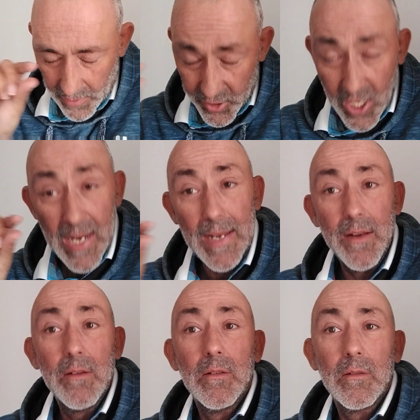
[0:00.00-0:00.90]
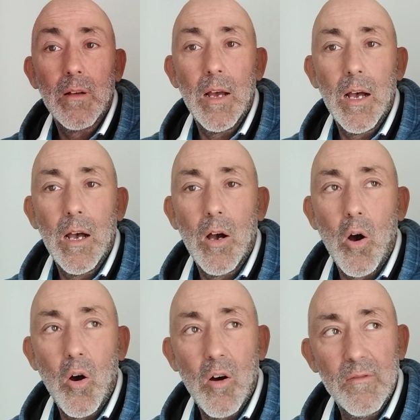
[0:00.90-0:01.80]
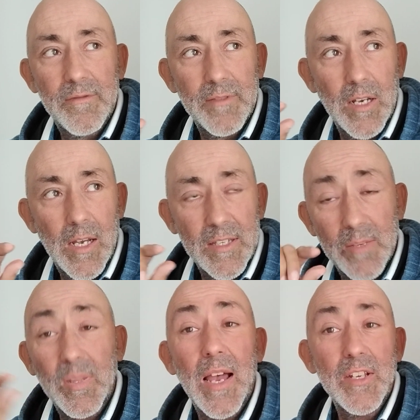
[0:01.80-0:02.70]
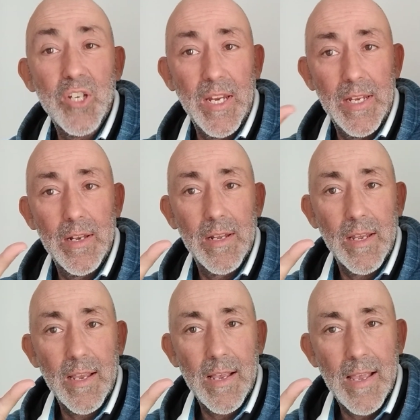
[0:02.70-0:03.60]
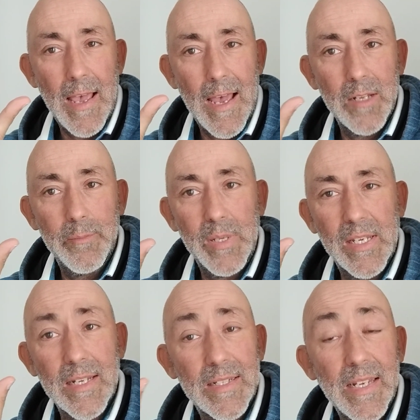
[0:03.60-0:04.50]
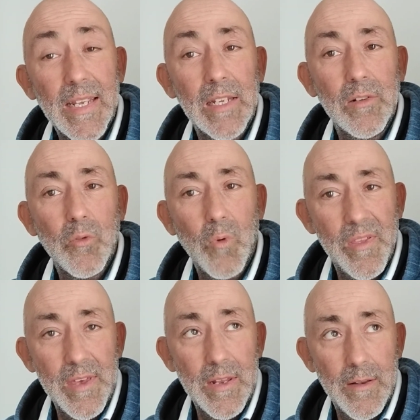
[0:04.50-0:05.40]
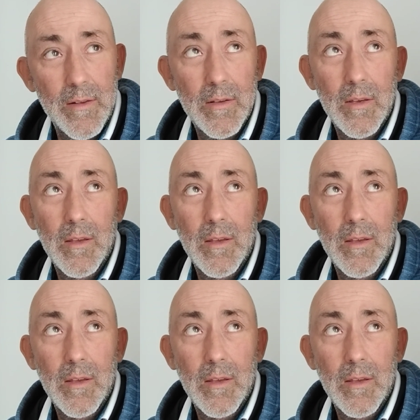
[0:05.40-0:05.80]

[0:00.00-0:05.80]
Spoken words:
chain of supply chain can be contained within